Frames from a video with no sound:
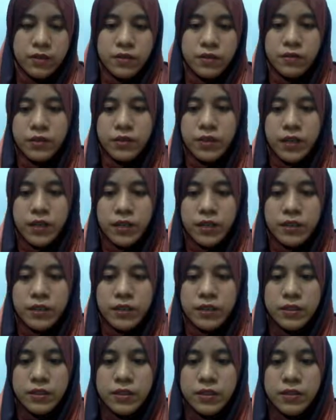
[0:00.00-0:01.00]

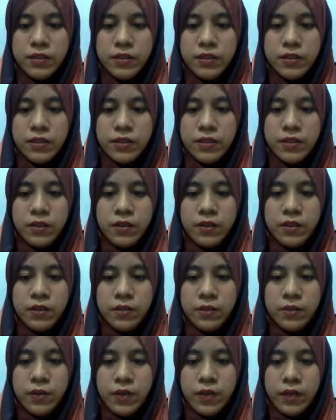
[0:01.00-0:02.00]
Reduction
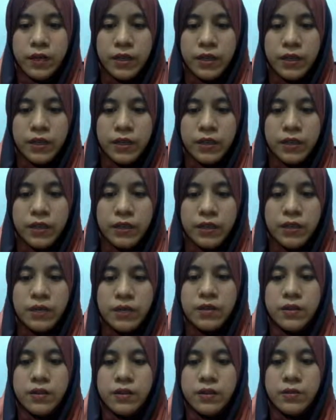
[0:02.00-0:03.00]
where
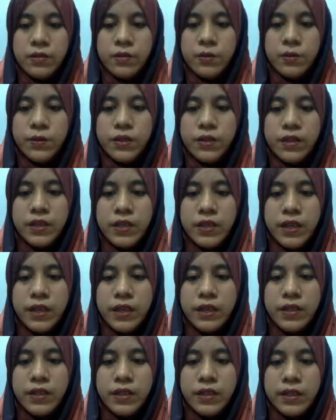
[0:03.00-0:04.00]
we will
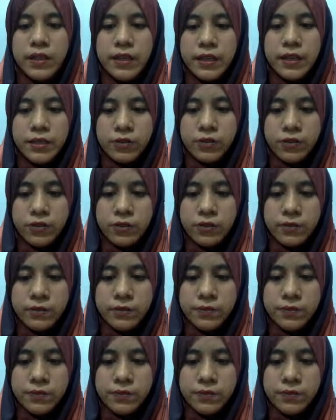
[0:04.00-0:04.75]
gain electron.